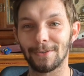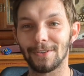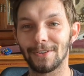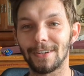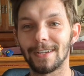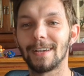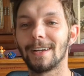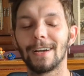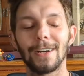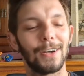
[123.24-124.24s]
roll
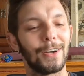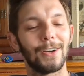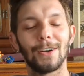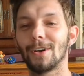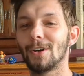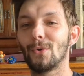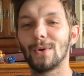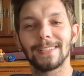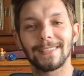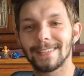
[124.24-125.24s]
who
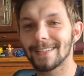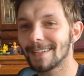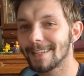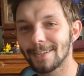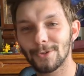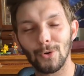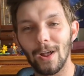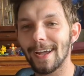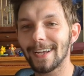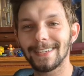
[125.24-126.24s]
is
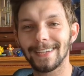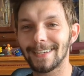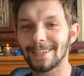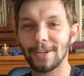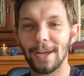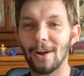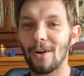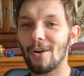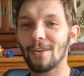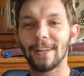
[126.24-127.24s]
trying to share
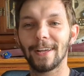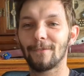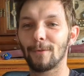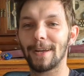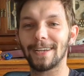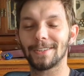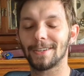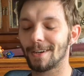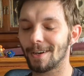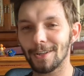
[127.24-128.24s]
all the
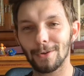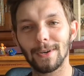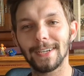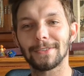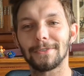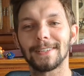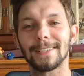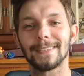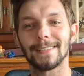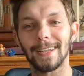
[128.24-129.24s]
information and all the
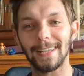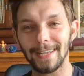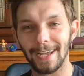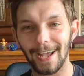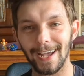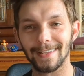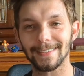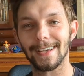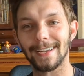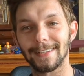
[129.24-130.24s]
resources that he
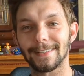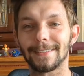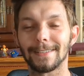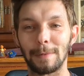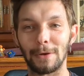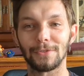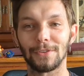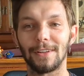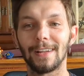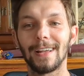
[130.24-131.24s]
has at his
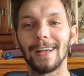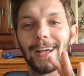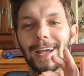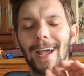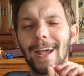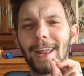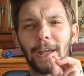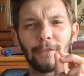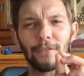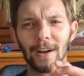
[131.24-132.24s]
disposal. And I
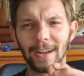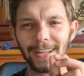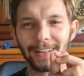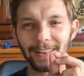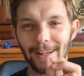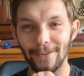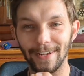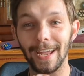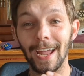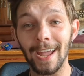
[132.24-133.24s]
fucking love
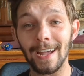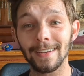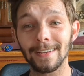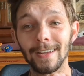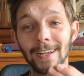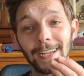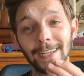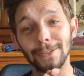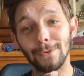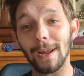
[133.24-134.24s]
it. And
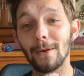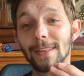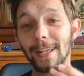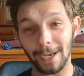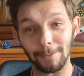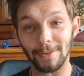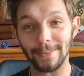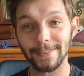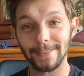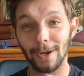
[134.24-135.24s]
he's great with
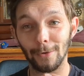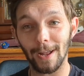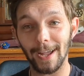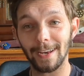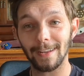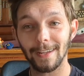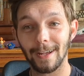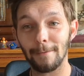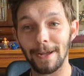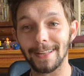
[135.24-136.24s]
animals, alright?
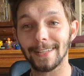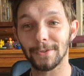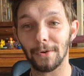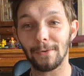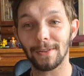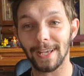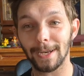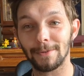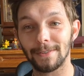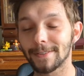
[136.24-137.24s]
A man that's great with
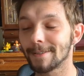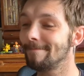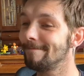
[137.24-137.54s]
animals?